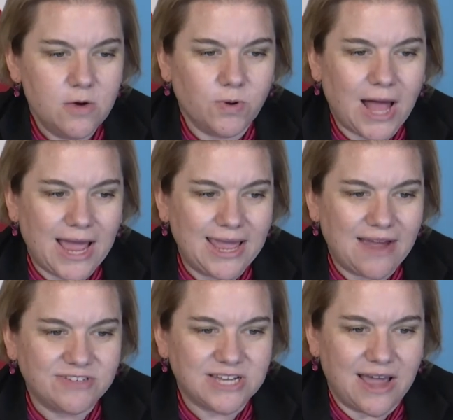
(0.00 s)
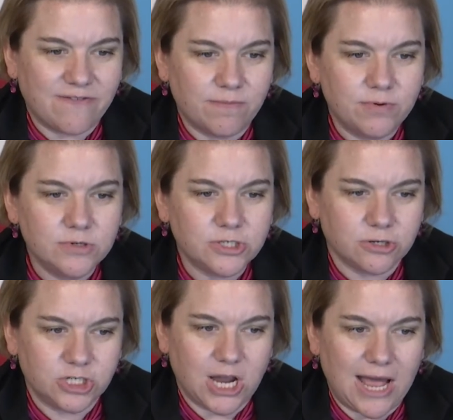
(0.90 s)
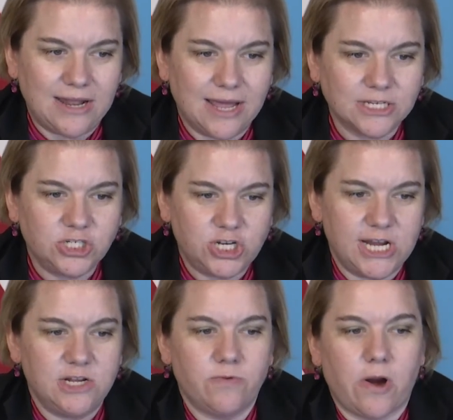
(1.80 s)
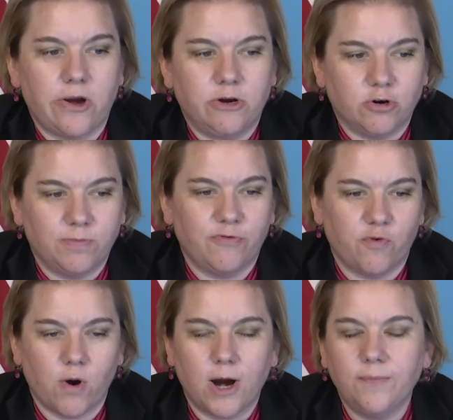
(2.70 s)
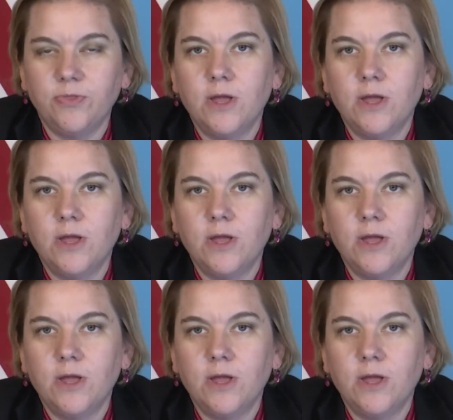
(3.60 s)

Will I have to have a booster shot next January or before?